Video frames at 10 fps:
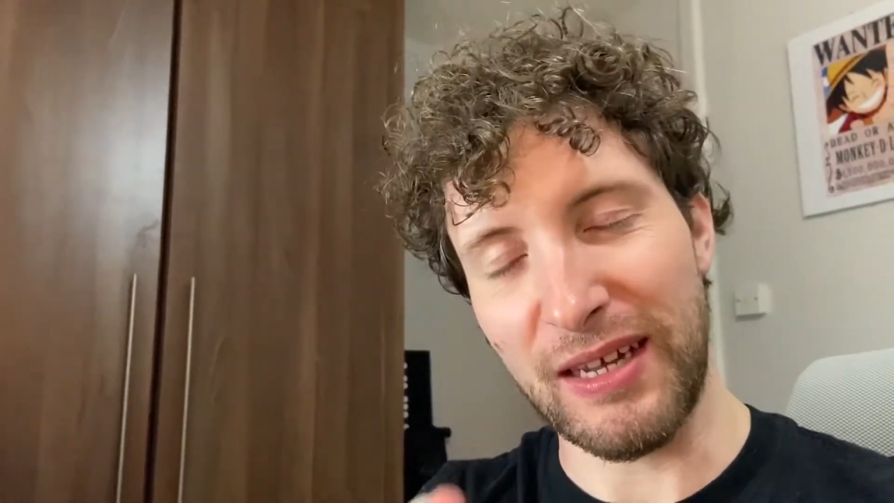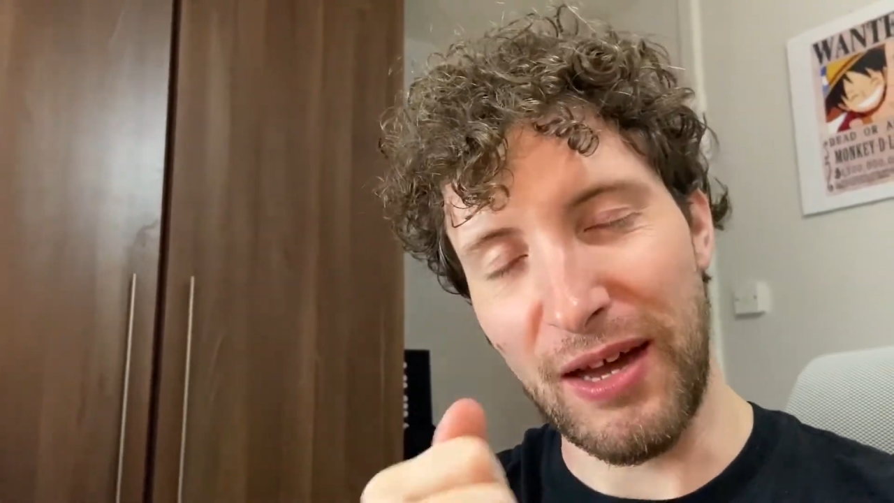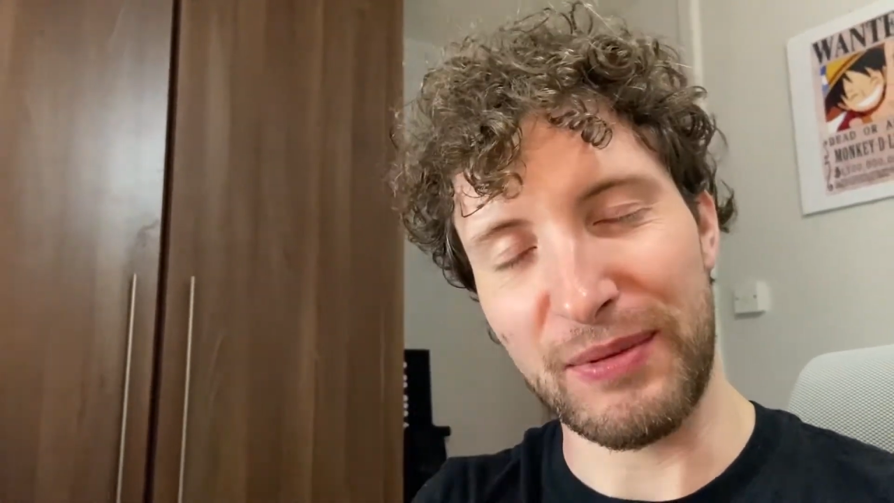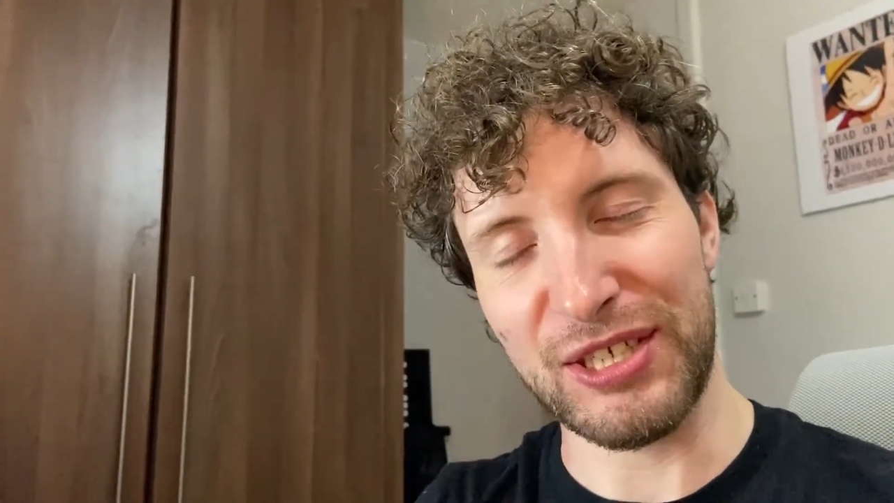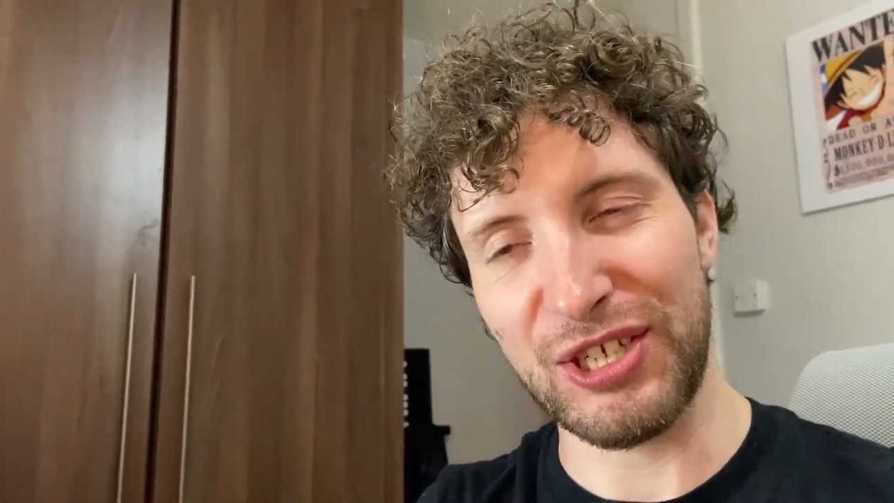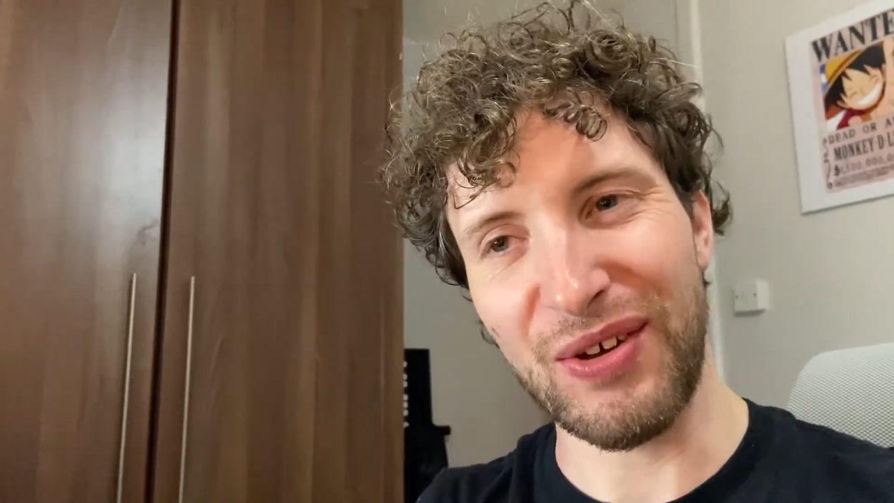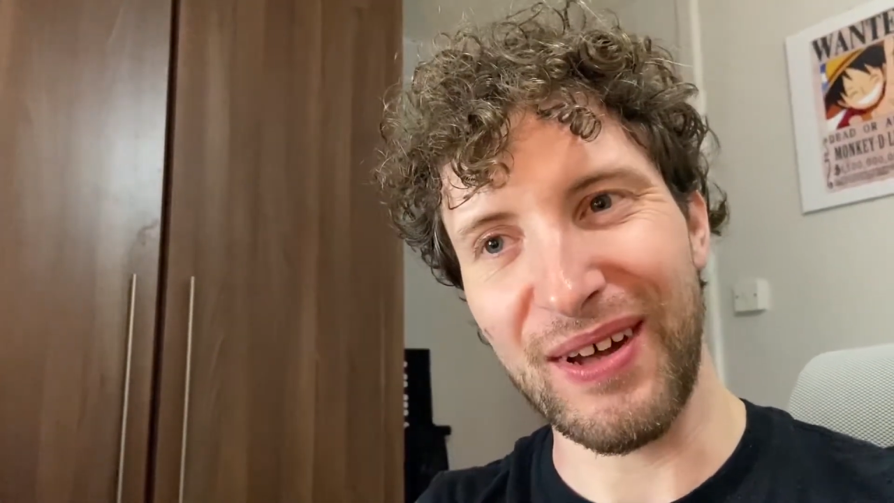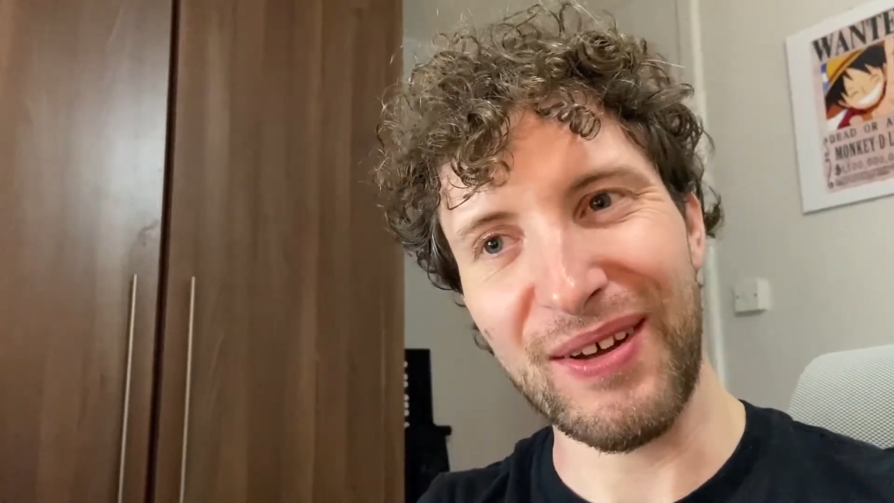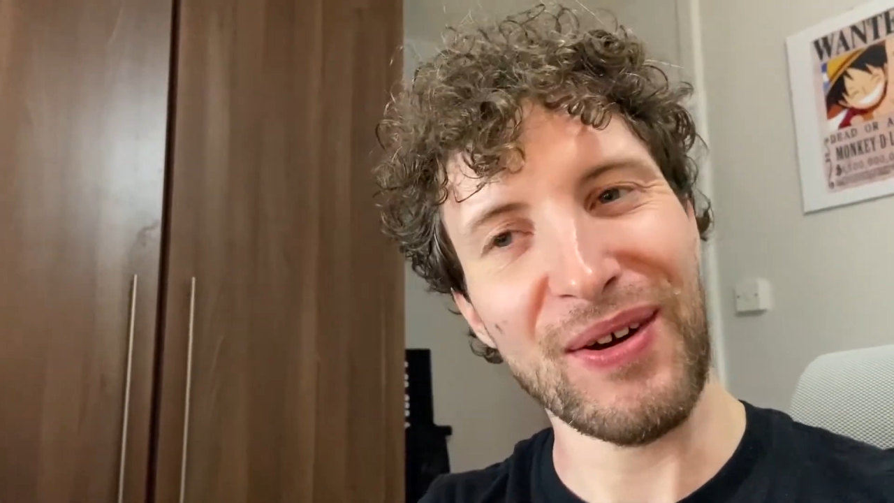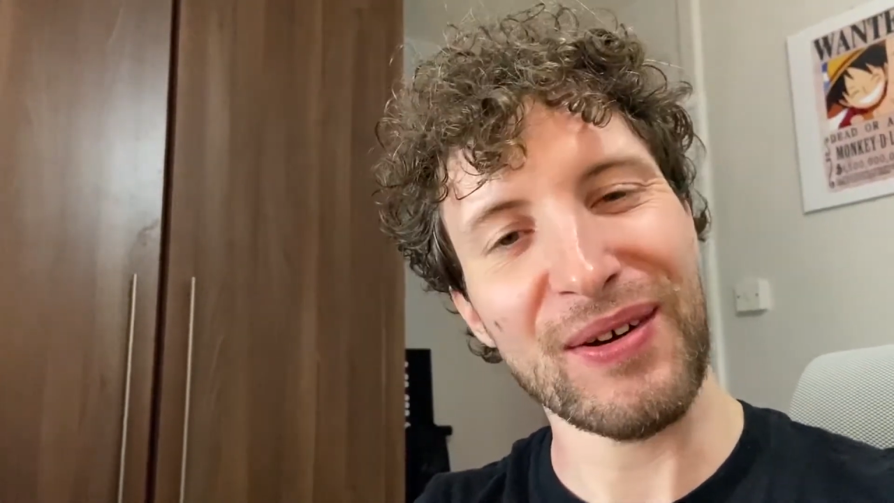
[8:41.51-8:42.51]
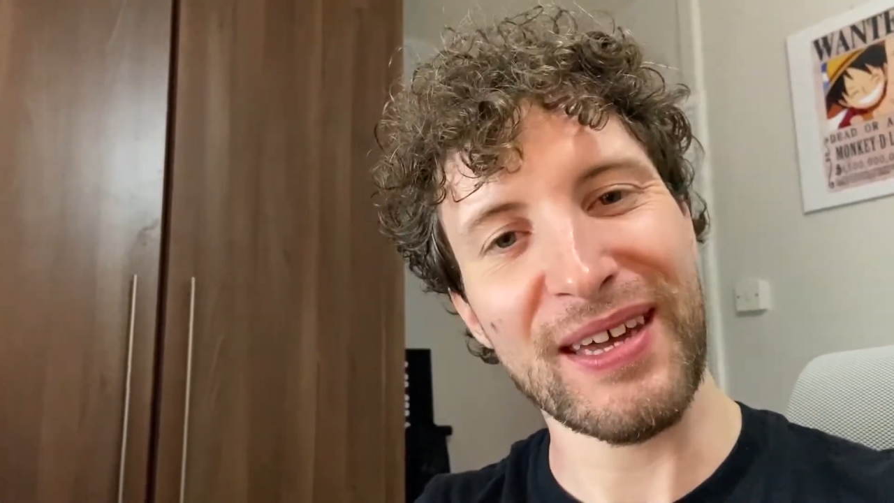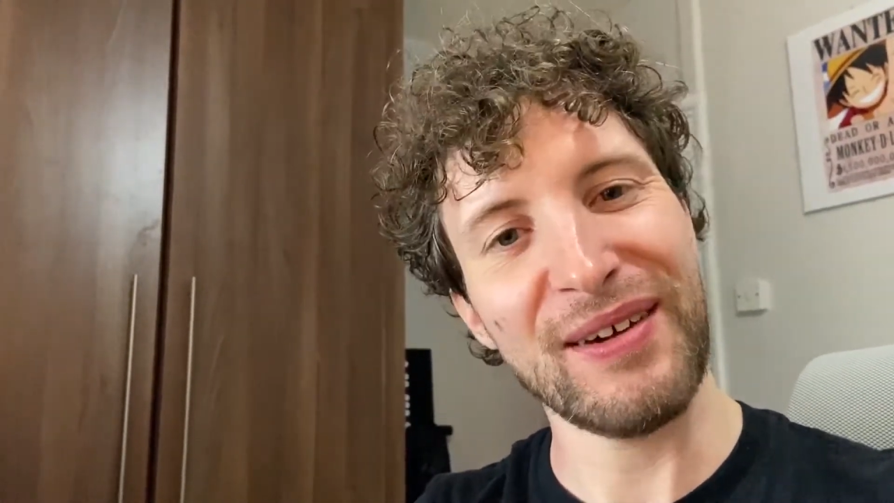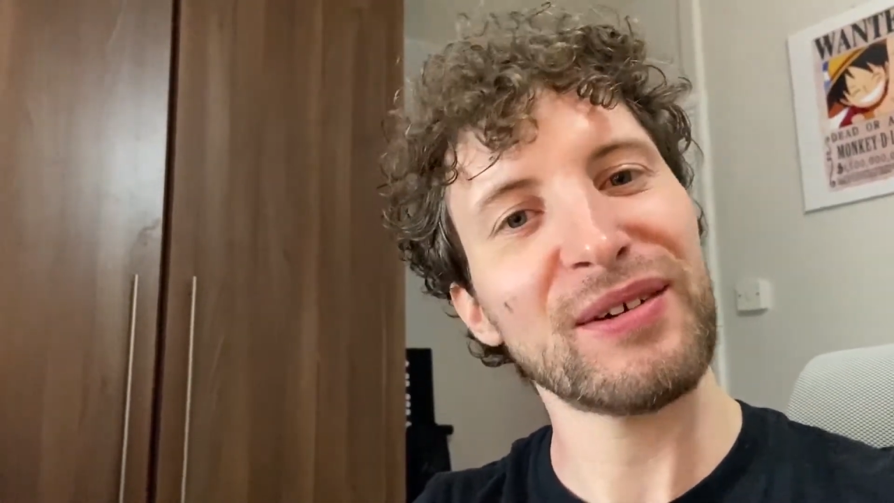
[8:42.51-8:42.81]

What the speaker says: guy with the shotgun got killed,